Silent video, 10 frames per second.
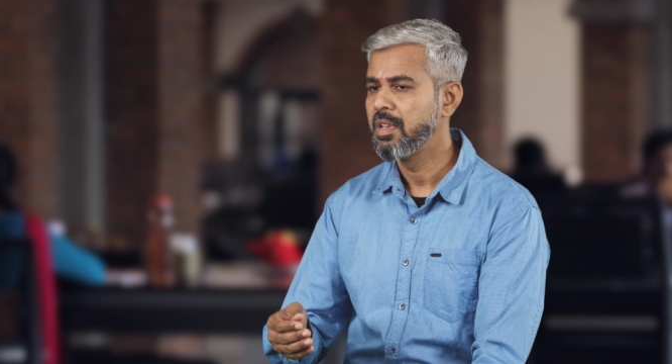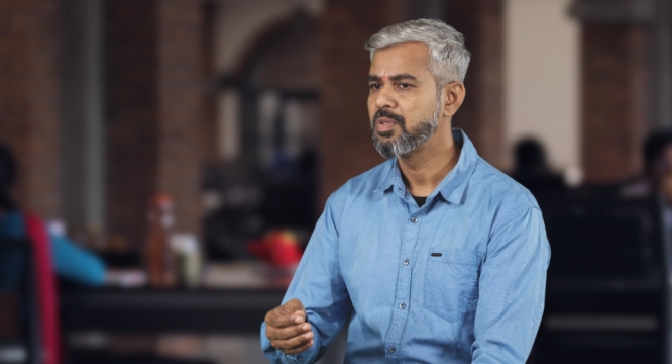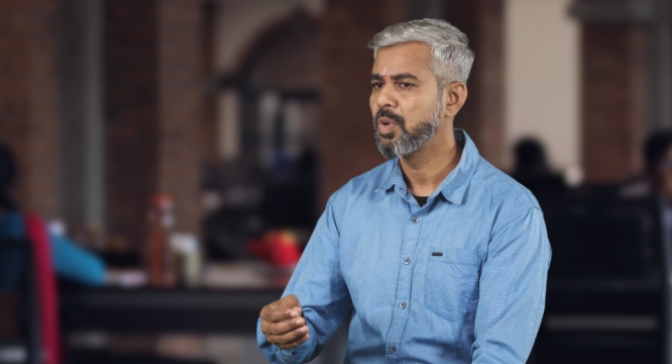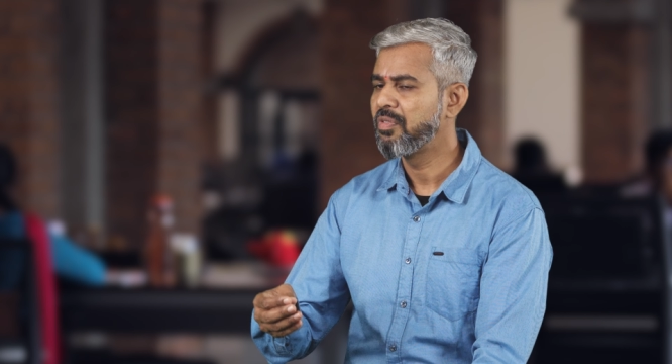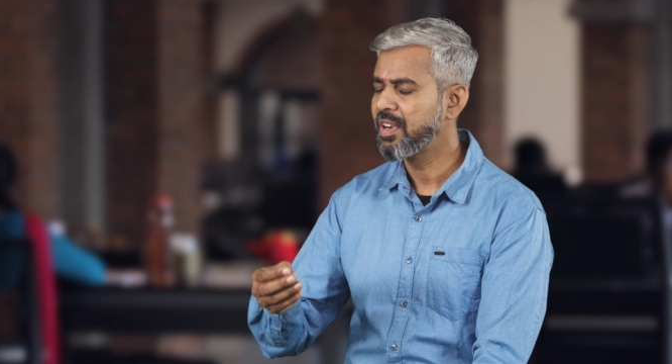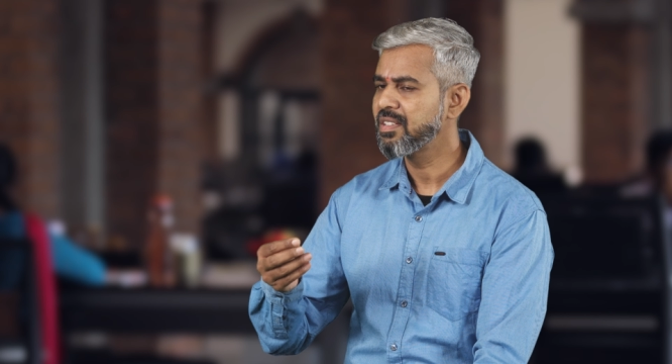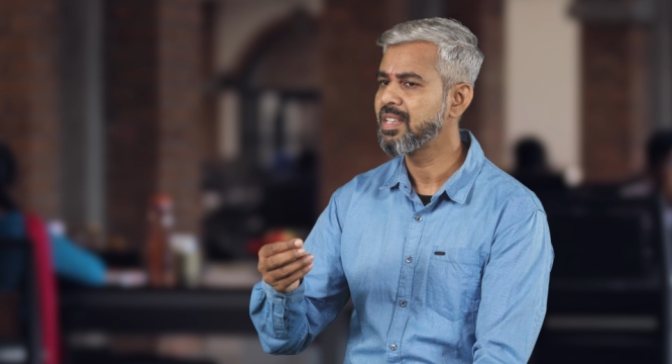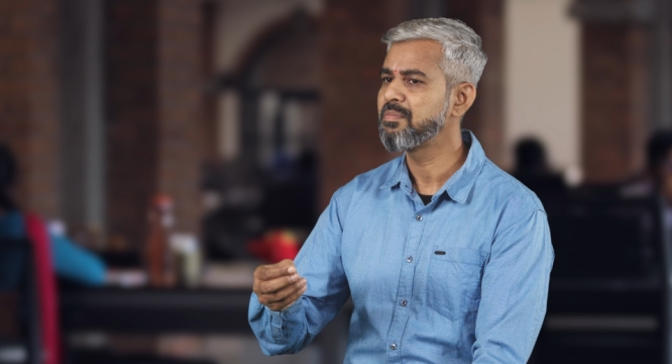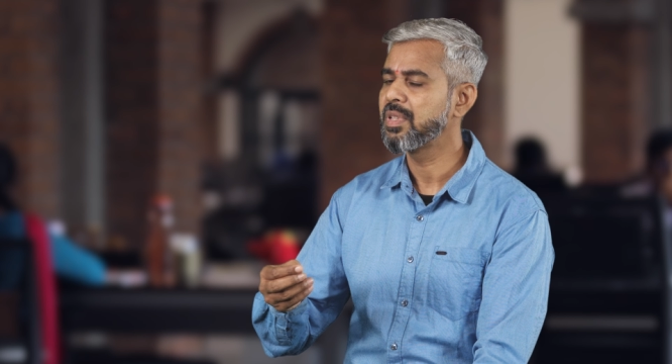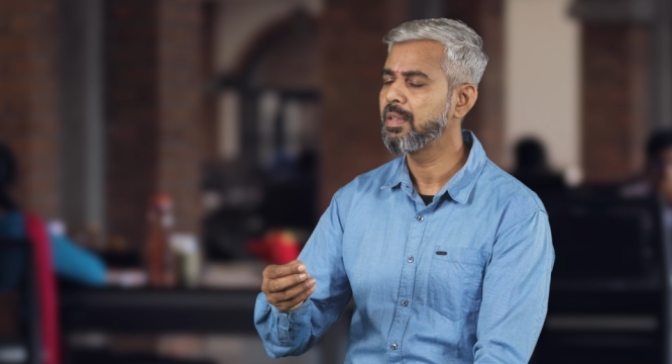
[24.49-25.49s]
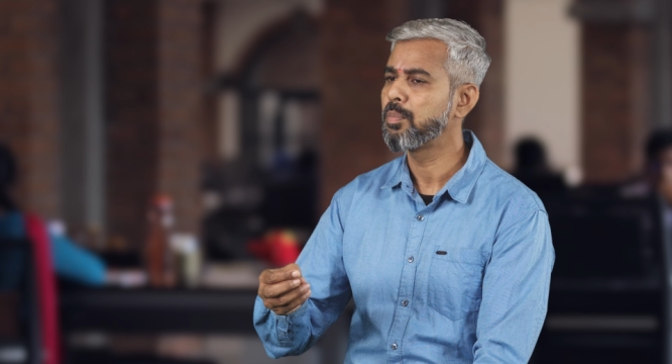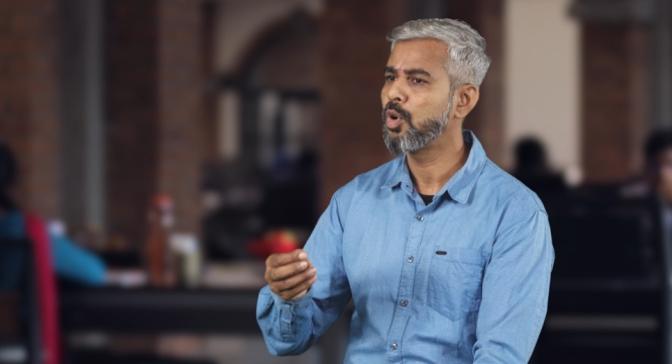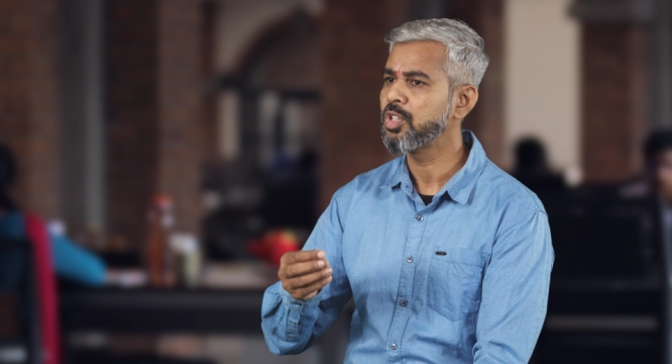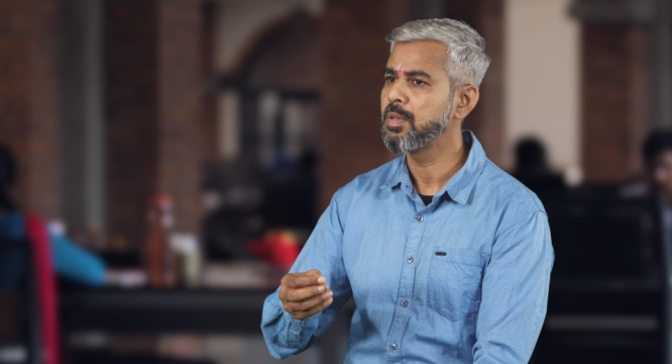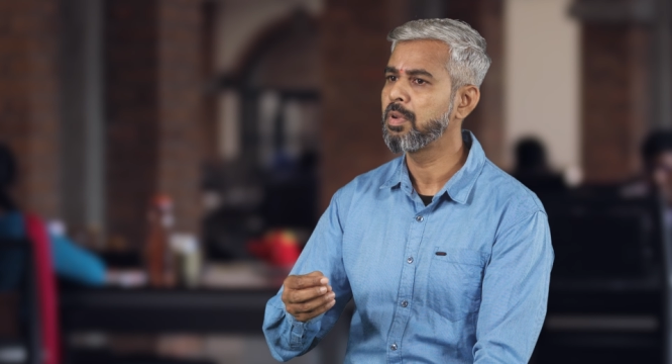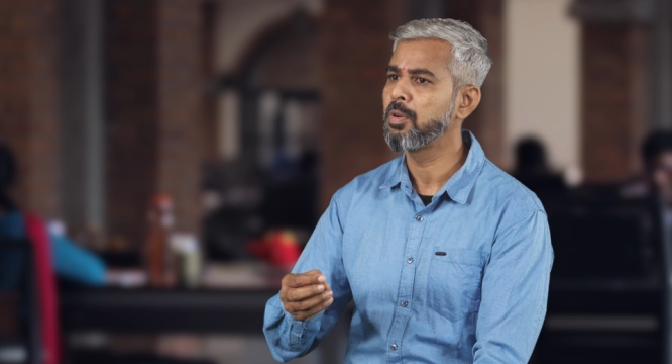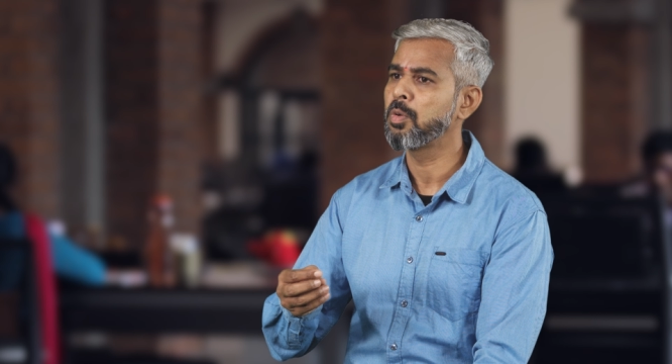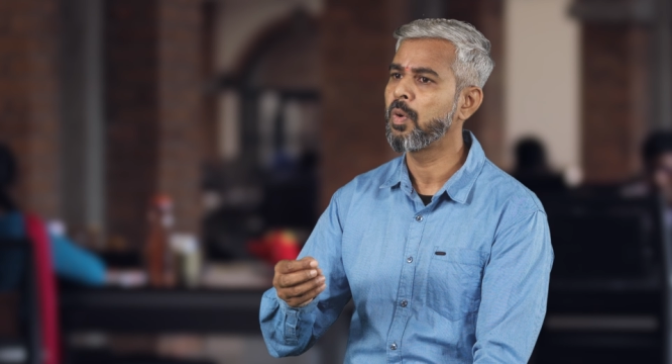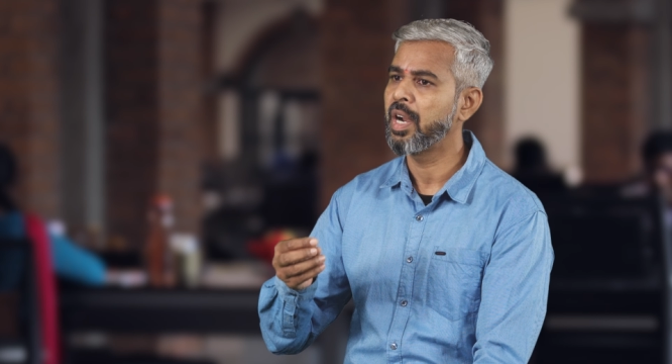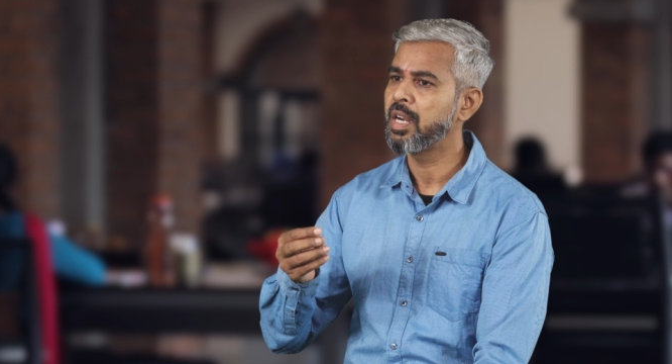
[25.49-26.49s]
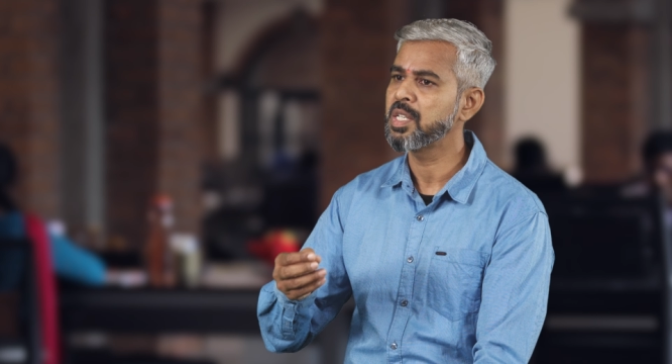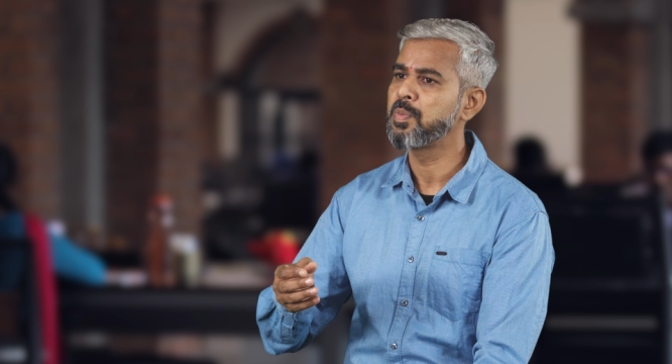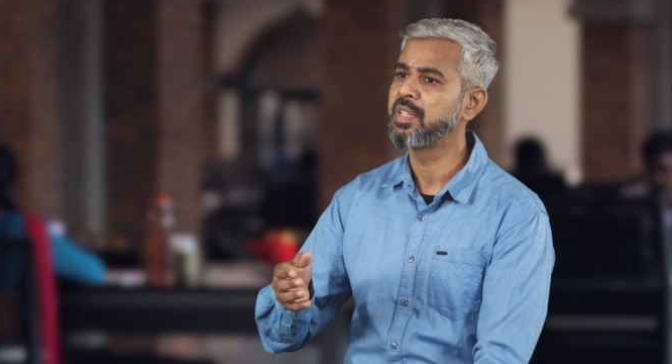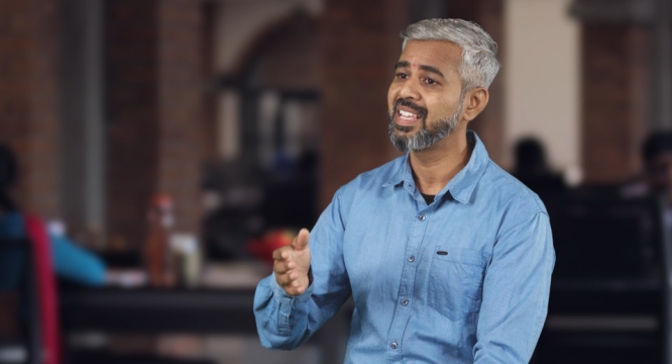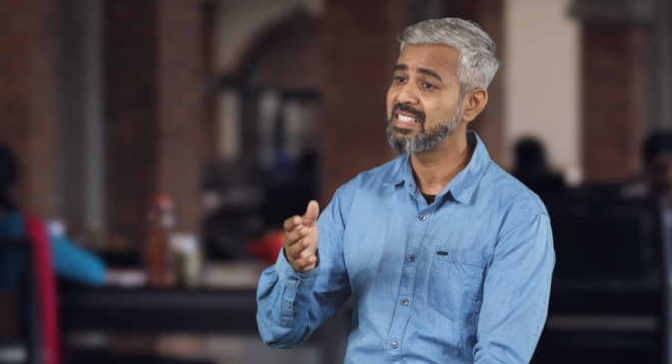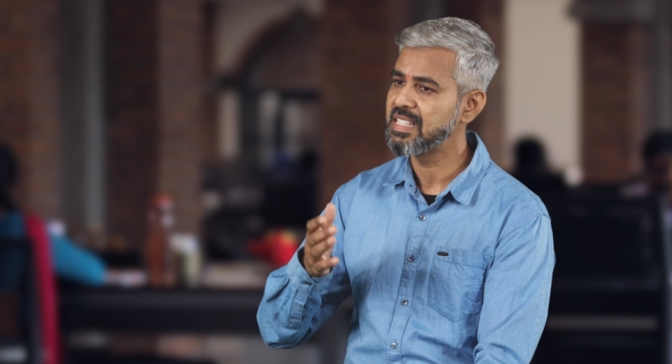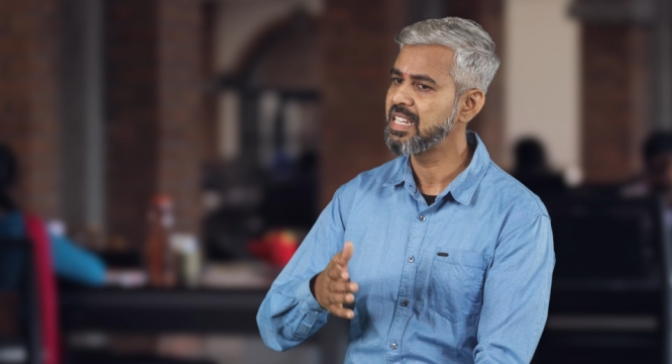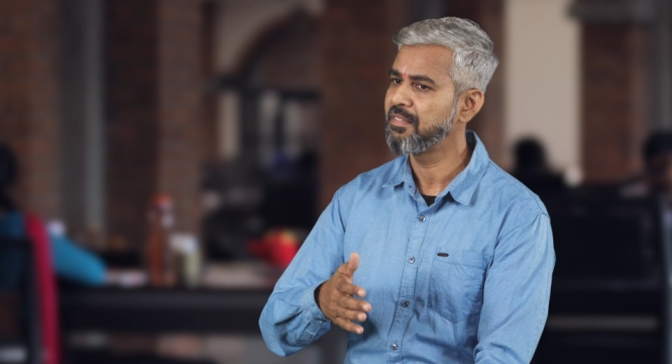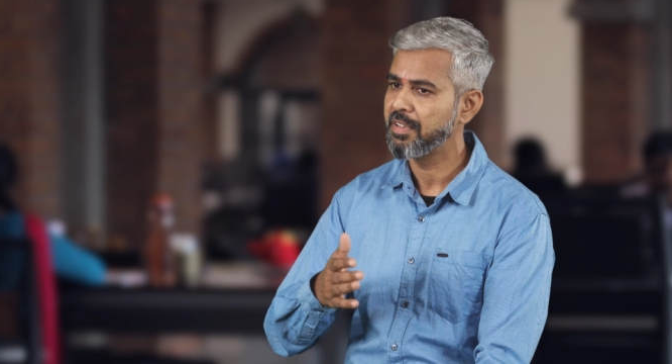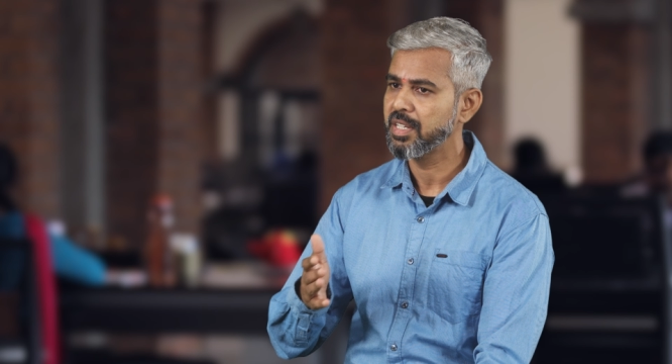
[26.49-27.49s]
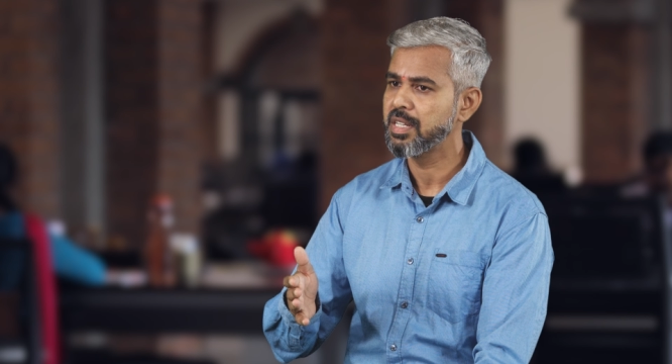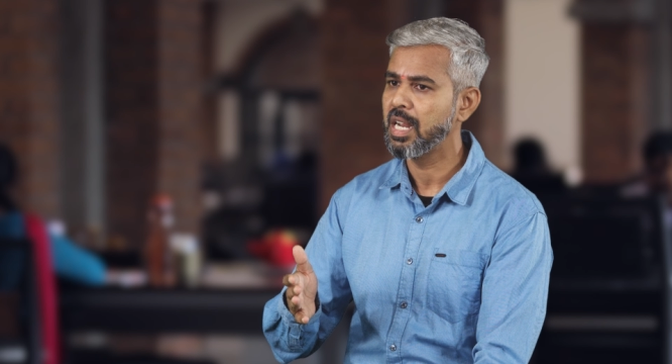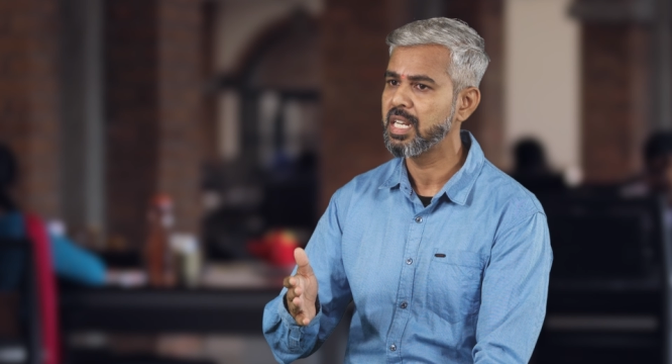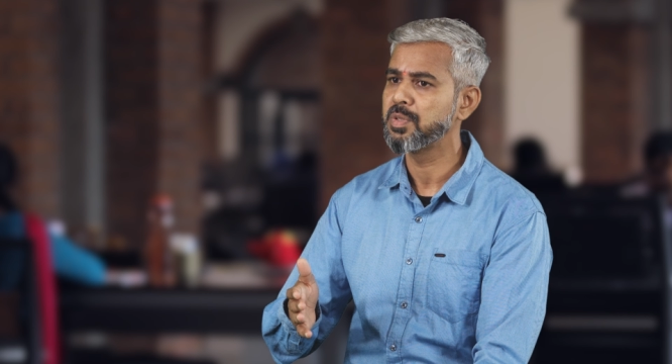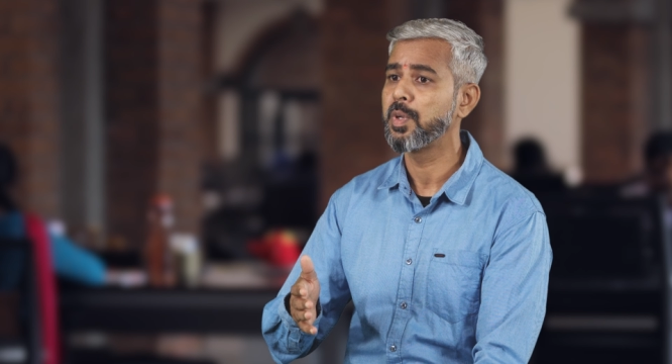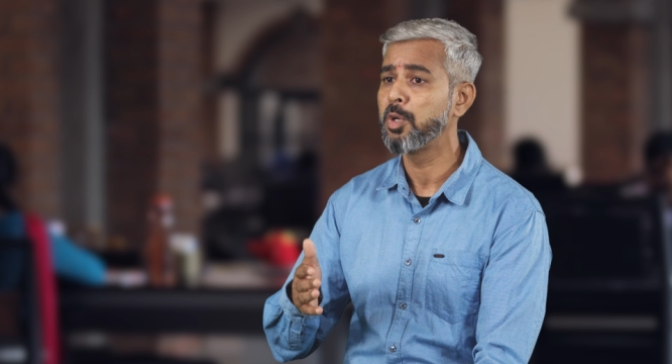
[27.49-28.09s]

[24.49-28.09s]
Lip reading: So if it is something possible to address with the existing functionalities,